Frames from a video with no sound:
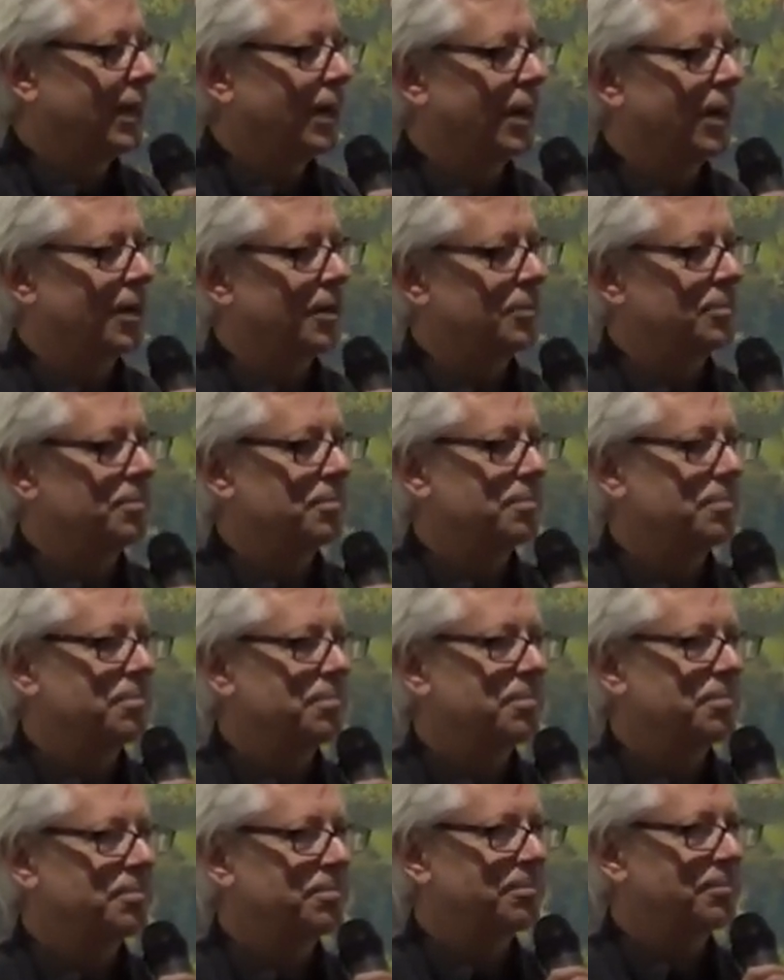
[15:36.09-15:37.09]

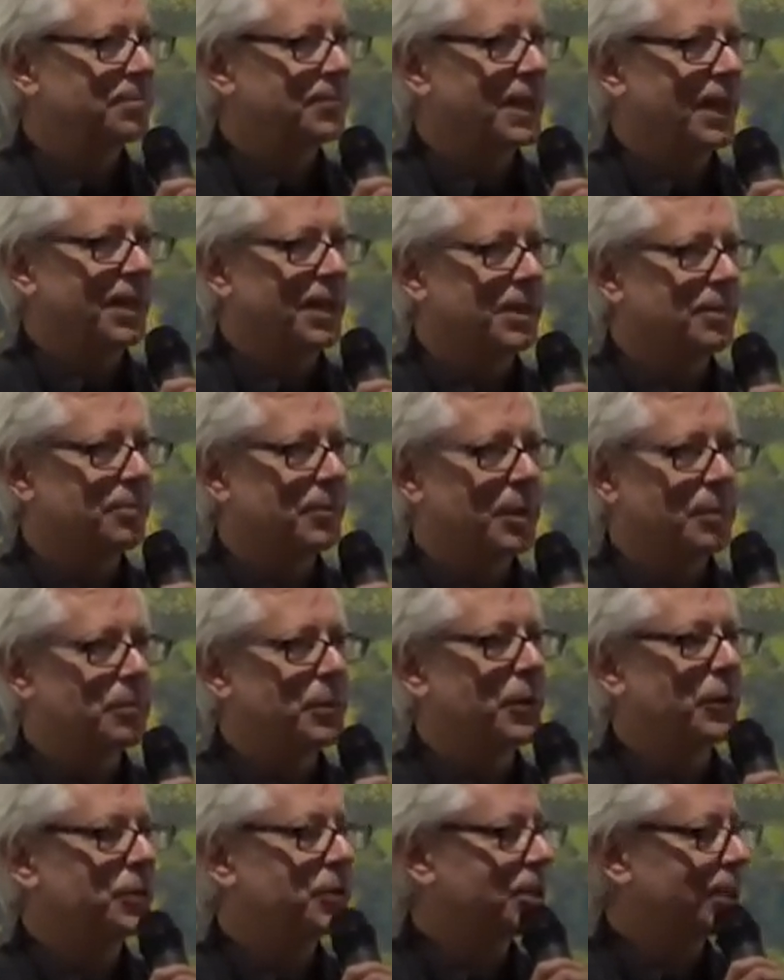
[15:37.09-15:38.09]
um, um,
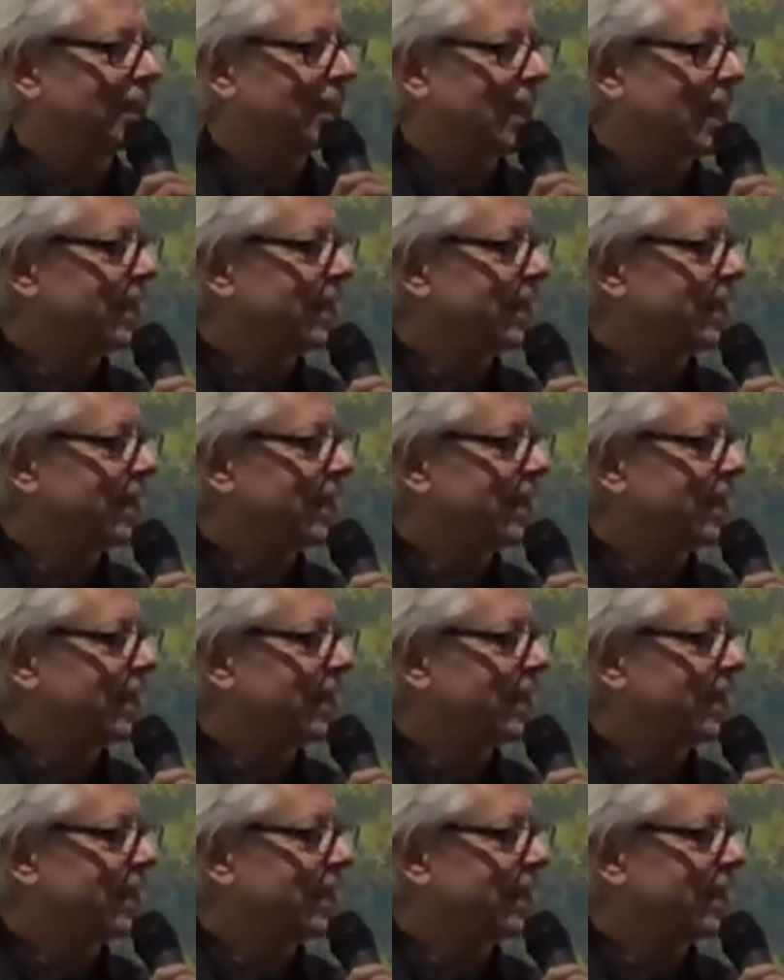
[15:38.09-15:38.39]
approaching.